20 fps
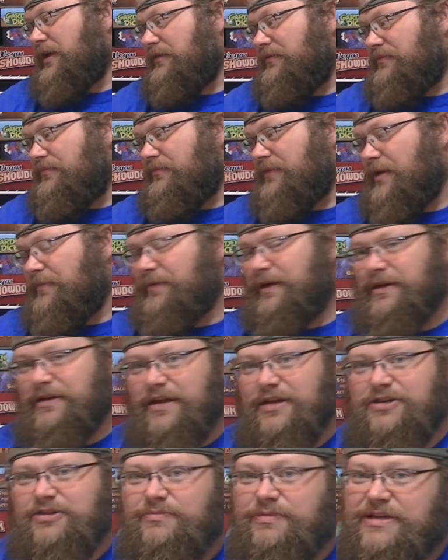and not pay
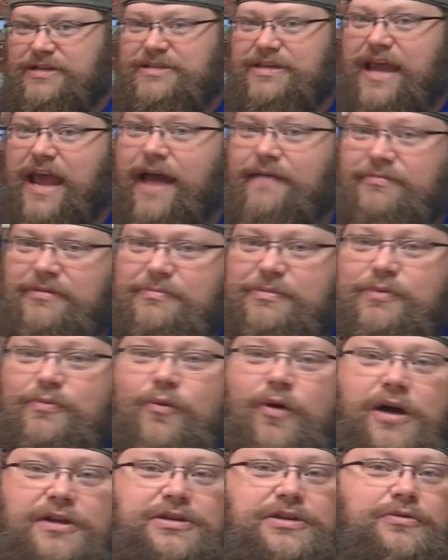attention, because you have to be
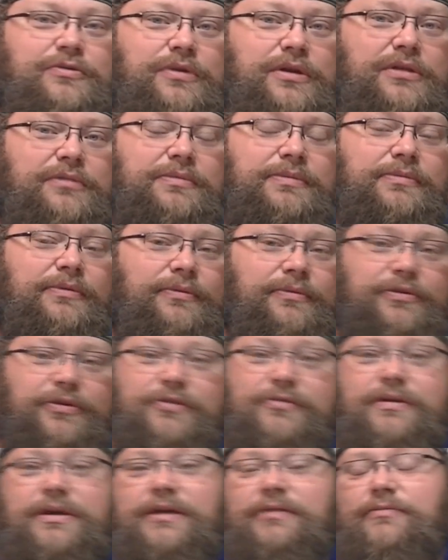watching what other people are
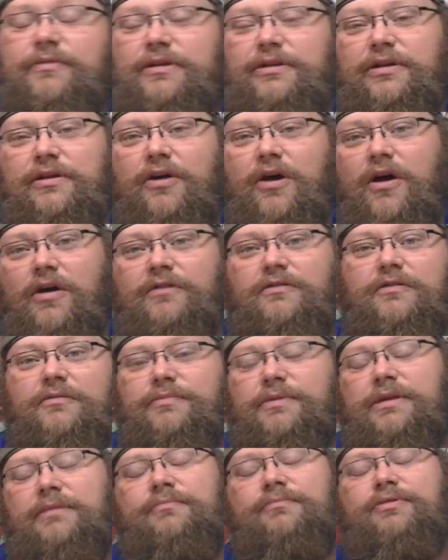doing and what the cards are
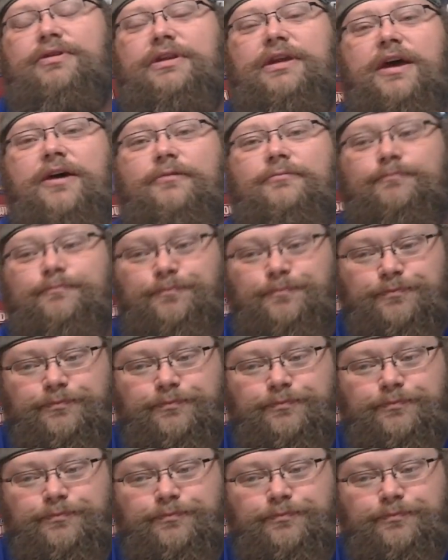being put down.